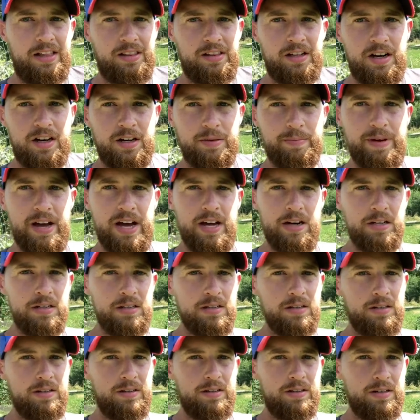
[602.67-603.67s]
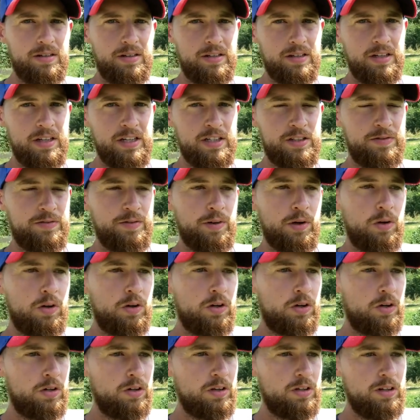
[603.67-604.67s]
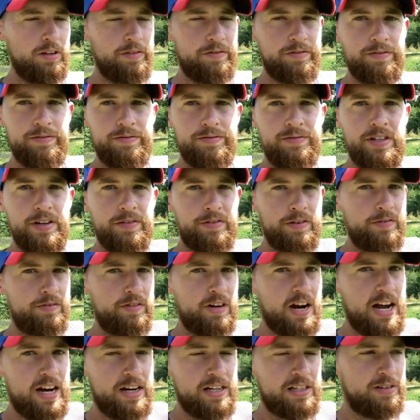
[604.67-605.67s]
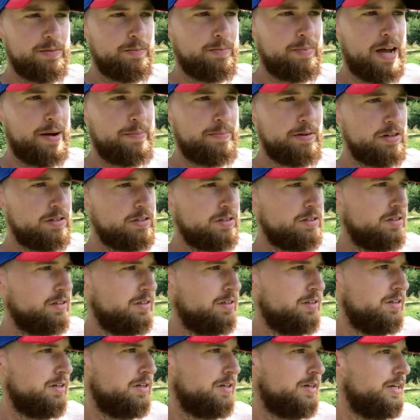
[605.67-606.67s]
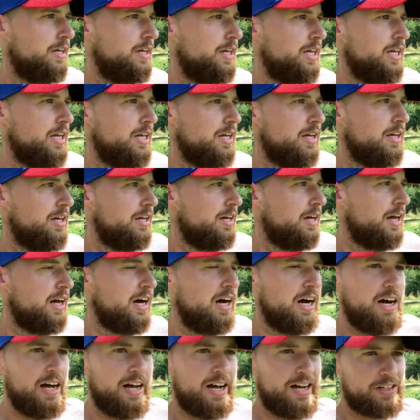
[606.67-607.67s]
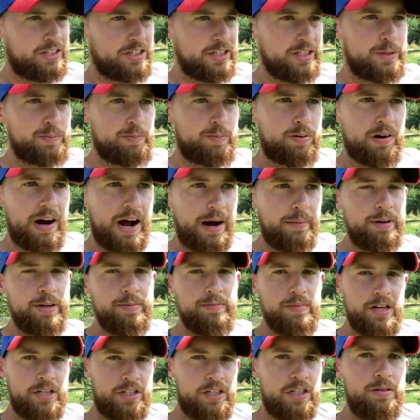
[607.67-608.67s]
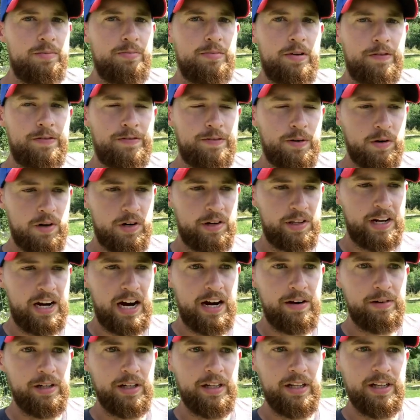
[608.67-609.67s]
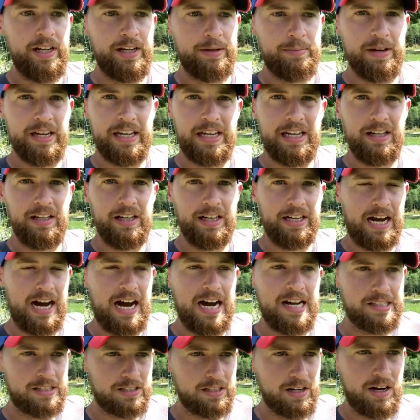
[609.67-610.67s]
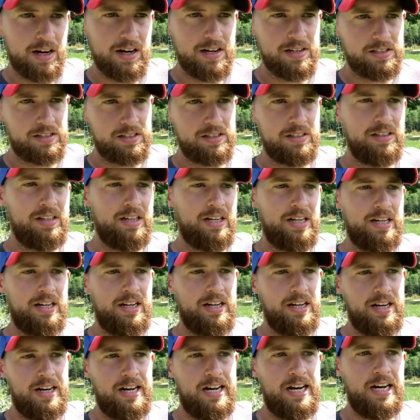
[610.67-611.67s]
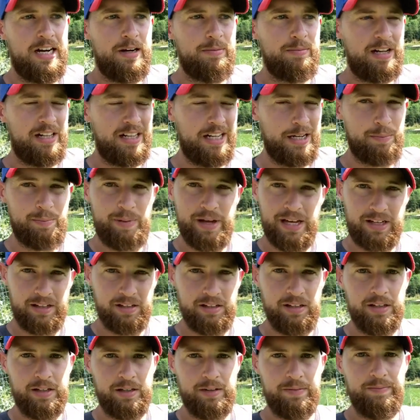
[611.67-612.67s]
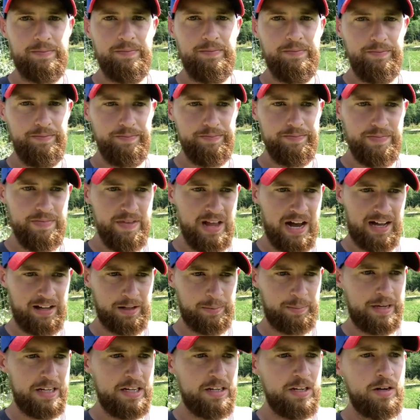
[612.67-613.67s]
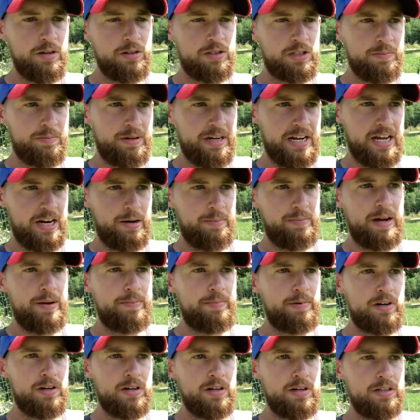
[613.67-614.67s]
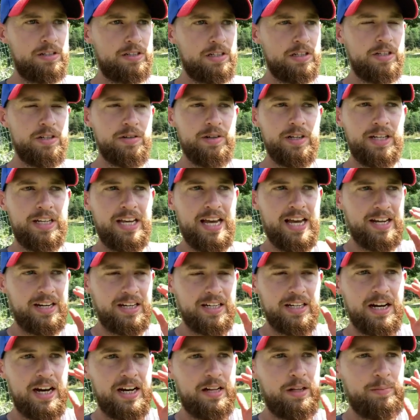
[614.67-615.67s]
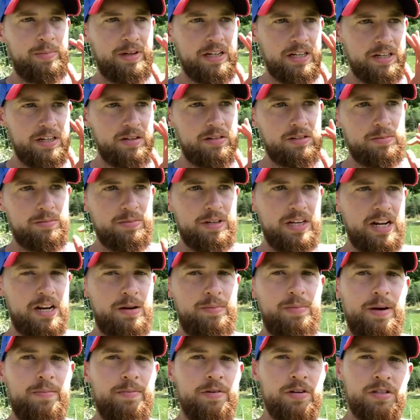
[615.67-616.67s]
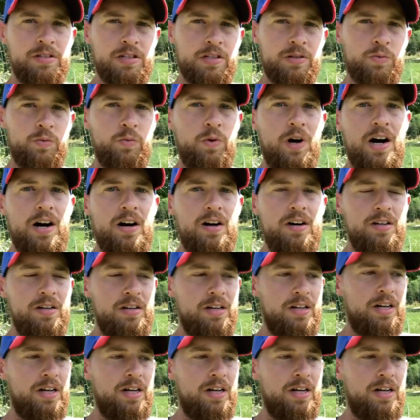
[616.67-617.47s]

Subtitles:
long bed is full of different varieties of peppers. Ashley's probably mentioned before that I really like making like hot sauce. I like pickling jalapenos and banana peppers and doing candied jalapenos and banana peppers as well.